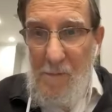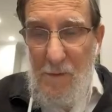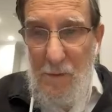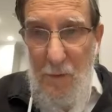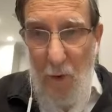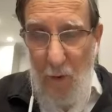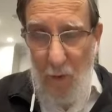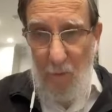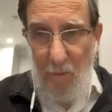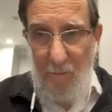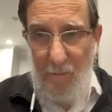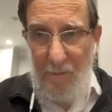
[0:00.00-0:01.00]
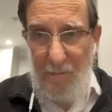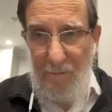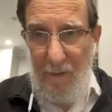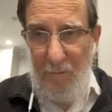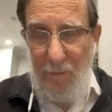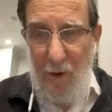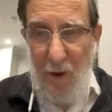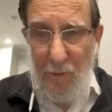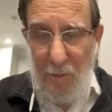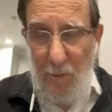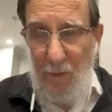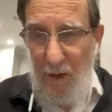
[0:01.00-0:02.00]
So, yeah. if we're not
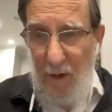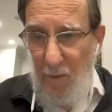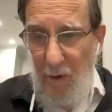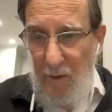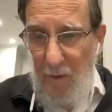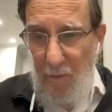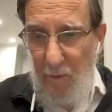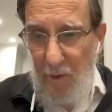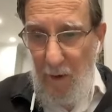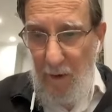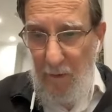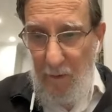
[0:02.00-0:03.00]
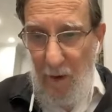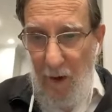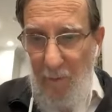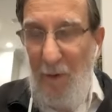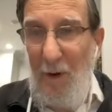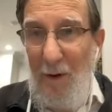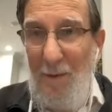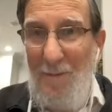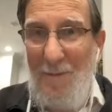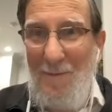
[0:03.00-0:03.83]
doing that, we're not doing our job here.